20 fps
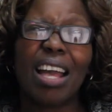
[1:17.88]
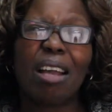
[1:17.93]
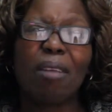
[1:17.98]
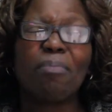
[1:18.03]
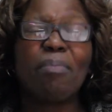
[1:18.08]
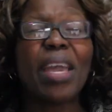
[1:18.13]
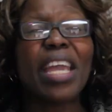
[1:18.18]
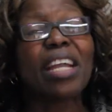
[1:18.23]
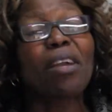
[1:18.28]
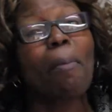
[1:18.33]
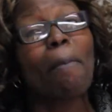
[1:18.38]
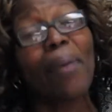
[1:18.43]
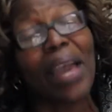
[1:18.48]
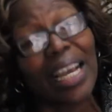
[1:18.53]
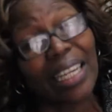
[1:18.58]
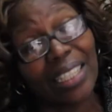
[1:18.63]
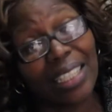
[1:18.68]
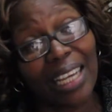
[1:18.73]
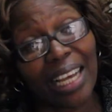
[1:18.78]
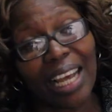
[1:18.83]
make
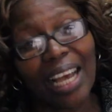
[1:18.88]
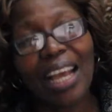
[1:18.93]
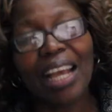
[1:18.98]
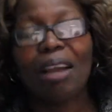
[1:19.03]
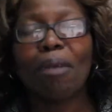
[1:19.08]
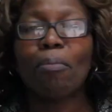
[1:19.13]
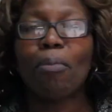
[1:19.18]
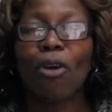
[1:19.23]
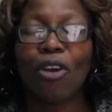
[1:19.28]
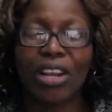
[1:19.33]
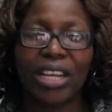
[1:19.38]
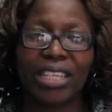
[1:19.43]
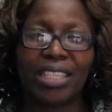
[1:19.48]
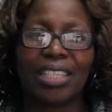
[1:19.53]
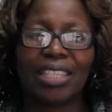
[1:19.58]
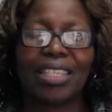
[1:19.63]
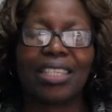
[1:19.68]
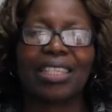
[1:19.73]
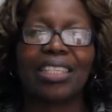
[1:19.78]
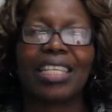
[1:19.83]
better
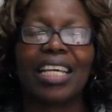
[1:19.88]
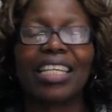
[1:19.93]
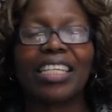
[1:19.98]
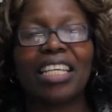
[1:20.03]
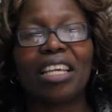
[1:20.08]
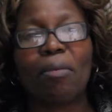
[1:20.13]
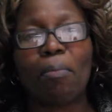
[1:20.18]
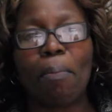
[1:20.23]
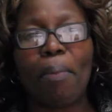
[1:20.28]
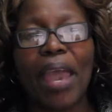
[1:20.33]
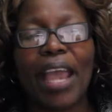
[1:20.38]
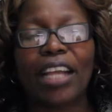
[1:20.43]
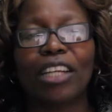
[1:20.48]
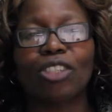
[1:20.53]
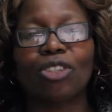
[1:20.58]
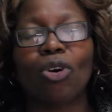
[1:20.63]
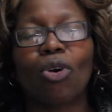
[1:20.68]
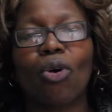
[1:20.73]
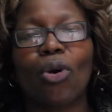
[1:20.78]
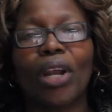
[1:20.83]
policies that
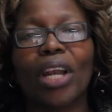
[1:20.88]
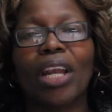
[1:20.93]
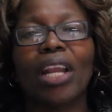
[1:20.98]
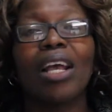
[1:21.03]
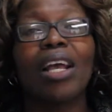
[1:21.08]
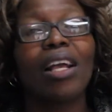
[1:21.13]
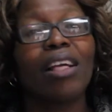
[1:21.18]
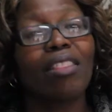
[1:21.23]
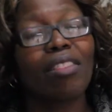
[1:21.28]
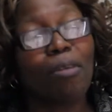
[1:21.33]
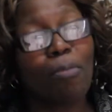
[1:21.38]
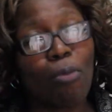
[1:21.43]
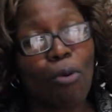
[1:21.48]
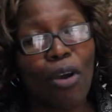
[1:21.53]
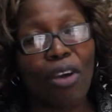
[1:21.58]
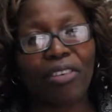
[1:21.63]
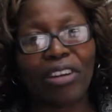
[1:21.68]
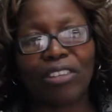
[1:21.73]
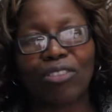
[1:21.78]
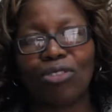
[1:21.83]
impact on the
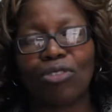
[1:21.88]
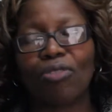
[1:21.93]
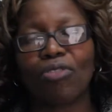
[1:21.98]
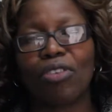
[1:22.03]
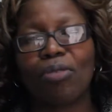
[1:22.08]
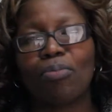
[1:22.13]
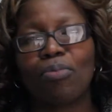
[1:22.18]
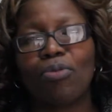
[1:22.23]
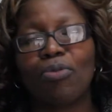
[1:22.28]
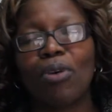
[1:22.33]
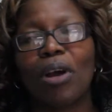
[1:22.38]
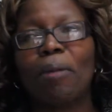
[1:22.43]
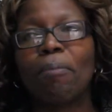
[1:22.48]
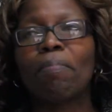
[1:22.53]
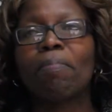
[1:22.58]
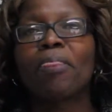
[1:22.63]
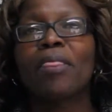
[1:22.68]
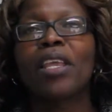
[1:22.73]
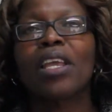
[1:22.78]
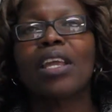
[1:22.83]
poorest of the poor.
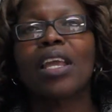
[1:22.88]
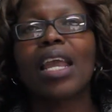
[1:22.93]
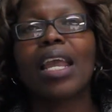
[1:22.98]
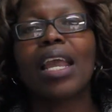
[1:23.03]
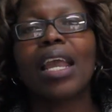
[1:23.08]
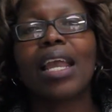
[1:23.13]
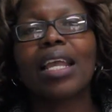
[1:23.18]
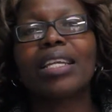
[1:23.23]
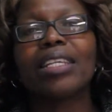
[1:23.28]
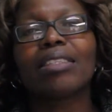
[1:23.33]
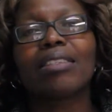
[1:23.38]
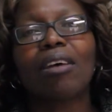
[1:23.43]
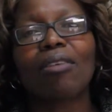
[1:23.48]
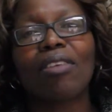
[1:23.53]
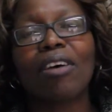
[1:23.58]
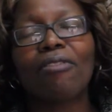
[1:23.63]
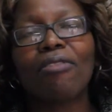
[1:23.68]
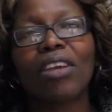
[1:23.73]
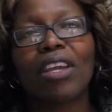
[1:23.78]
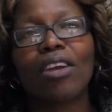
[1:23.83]
In
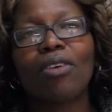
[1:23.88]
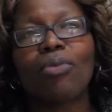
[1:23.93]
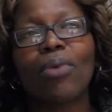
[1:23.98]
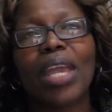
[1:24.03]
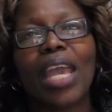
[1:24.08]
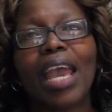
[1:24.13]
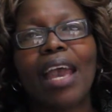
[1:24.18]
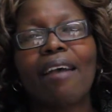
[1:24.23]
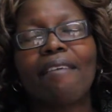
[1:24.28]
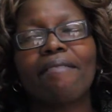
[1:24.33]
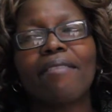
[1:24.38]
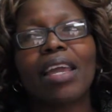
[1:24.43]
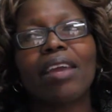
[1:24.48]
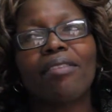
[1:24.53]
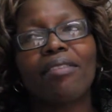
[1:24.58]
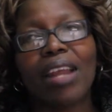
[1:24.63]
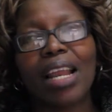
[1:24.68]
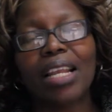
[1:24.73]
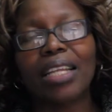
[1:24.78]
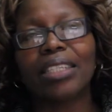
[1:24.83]
South Africa, we have
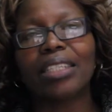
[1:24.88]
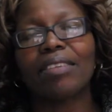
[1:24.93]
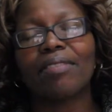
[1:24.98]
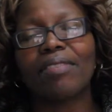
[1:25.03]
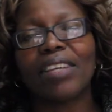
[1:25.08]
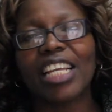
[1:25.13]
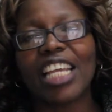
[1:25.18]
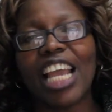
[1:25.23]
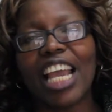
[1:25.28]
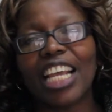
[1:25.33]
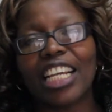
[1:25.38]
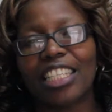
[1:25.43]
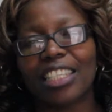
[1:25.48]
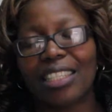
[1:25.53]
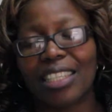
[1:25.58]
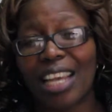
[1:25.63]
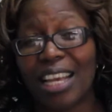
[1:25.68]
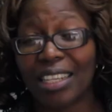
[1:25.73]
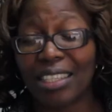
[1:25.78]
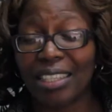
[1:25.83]
a relatively
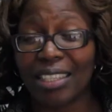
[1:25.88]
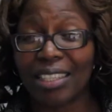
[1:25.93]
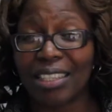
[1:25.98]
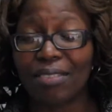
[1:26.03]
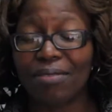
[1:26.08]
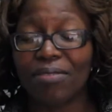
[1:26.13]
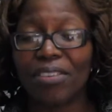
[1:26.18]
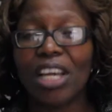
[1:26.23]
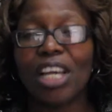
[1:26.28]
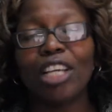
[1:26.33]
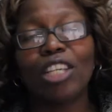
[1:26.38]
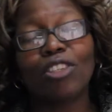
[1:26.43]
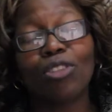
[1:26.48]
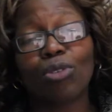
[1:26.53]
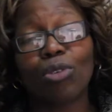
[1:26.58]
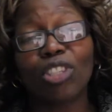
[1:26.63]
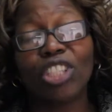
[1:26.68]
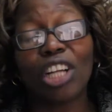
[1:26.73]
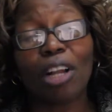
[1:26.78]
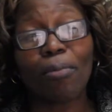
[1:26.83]
extensive
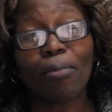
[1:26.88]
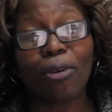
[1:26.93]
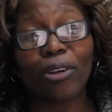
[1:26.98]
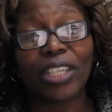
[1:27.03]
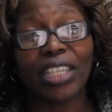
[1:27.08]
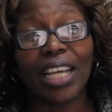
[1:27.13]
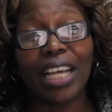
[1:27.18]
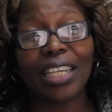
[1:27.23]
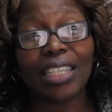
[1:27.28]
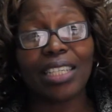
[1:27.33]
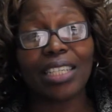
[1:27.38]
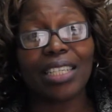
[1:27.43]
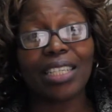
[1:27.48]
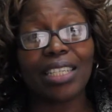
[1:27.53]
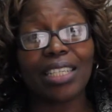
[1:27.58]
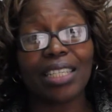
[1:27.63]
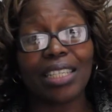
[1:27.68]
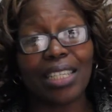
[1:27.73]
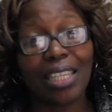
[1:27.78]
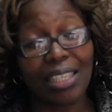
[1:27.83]
social
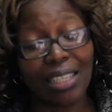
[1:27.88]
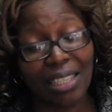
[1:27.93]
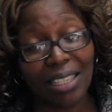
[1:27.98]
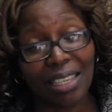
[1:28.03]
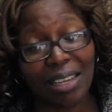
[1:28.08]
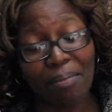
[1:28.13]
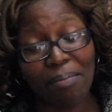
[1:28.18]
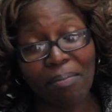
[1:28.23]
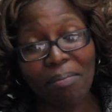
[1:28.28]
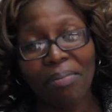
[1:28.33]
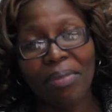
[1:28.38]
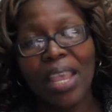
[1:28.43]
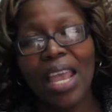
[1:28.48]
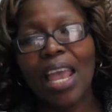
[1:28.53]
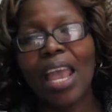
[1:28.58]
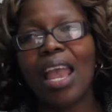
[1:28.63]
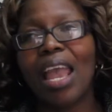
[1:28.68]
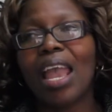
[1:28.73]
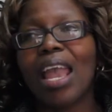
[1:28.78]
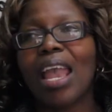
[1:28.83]
protection system
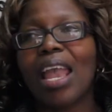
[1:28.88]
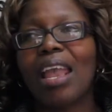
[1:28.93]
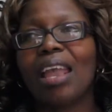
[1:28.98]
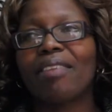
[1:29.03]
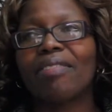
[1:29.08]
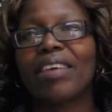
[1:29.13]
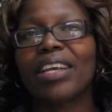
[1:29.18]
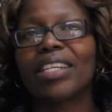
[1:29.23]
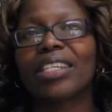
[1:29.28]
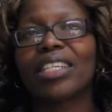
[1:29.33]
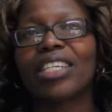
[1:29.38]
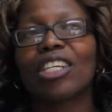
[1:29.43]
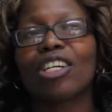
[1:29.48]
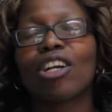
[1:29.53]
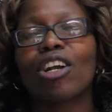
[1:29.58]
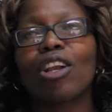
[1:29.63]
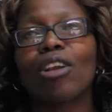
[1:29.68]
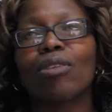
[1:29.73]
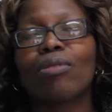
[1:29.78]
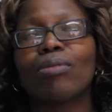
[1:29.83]
that
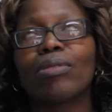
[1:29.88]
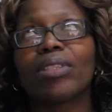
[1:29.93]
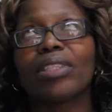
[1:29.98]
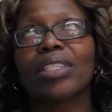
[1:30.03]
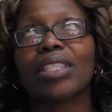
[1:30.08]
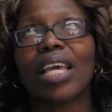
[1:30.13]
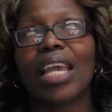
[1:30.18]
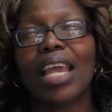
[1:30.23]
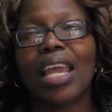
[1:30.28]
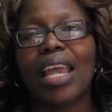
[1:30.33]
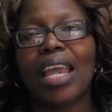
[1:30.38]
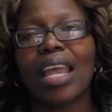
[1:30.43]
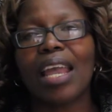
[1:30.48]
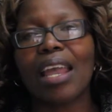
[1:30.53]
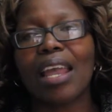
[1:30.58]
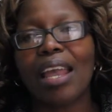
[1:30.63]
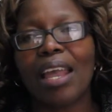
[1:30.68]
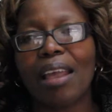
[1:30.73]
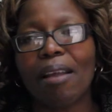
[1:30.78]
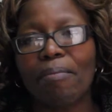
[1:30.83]
includes
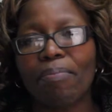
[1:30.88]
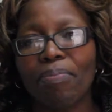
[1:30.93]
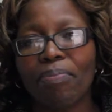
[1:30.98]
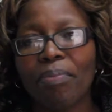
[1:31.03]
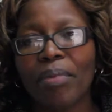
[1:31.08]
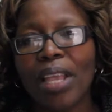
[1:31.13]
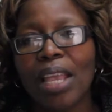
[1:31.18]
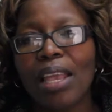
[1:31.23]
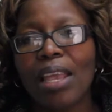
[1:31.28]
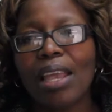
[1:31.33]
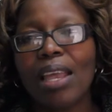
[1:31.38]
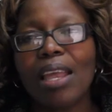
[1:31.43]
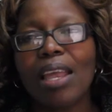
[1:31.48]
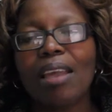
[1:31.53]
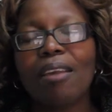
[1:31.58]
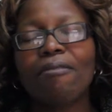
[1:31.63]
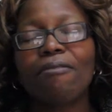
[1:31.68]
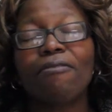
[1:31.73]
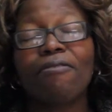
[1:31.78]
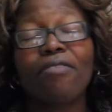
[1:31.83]

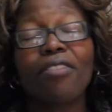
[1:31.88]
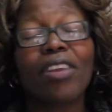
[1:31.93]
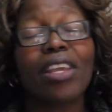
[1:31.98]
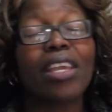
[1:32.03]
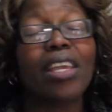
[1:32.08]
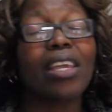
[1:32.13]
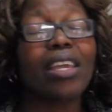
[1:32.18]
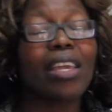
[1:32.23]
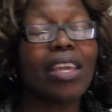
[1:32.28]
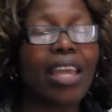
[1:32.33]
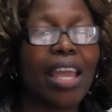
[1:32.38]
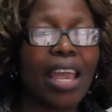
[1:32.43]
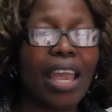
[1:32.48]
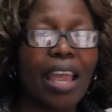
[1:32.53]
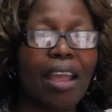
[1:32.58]
a free